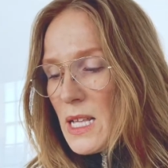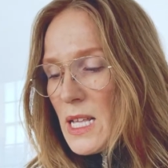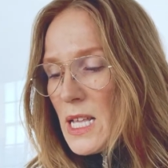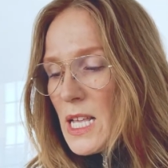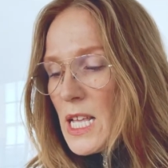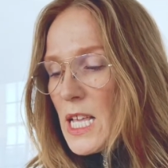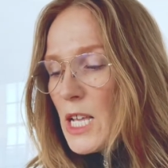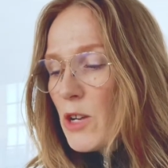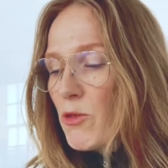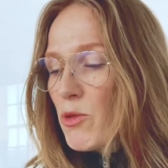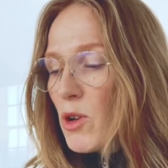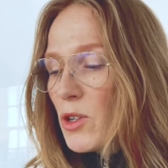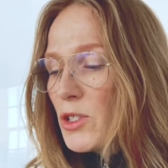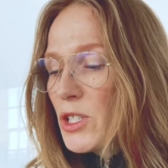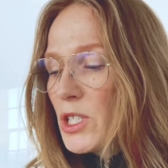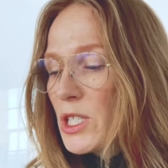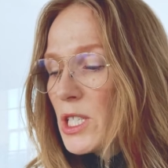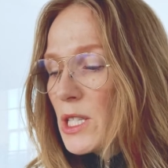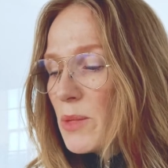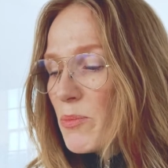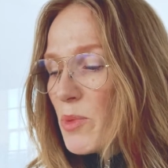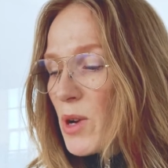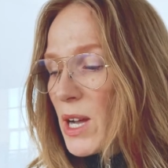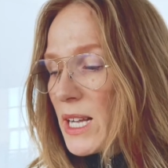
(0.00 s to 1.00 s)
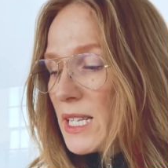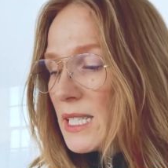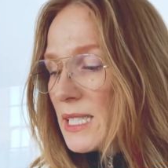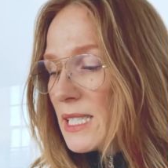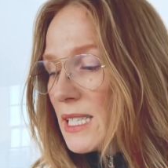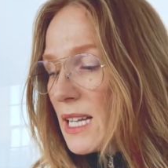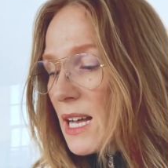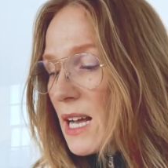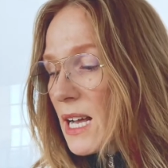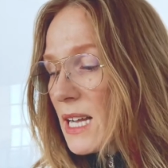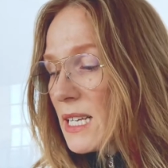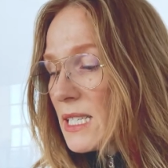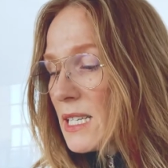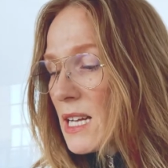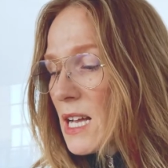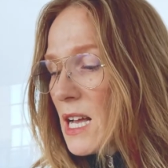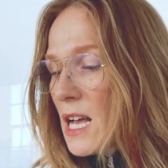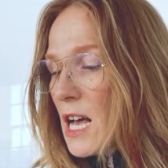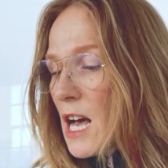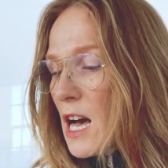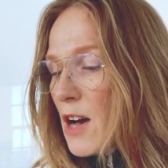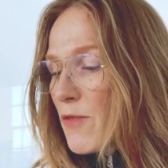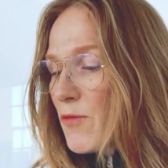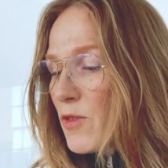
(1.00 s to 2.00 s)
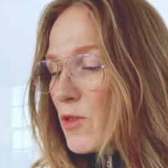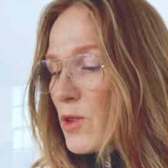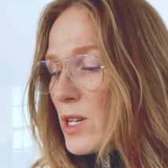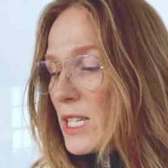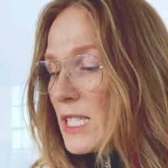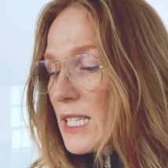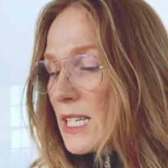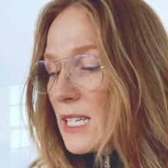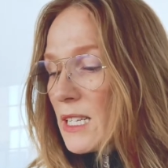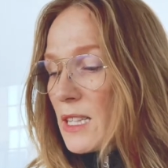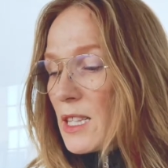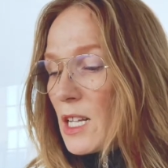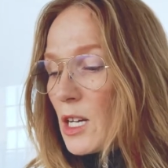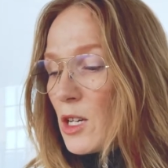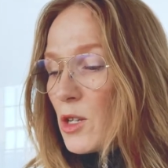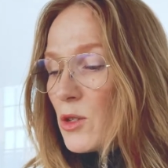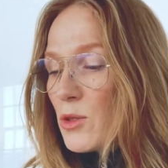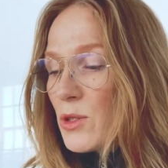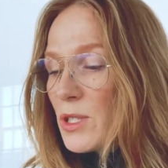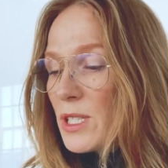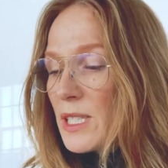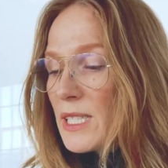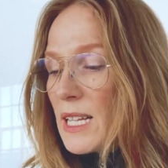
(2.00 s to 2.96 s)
He crossed to the bright side, avoiding the loose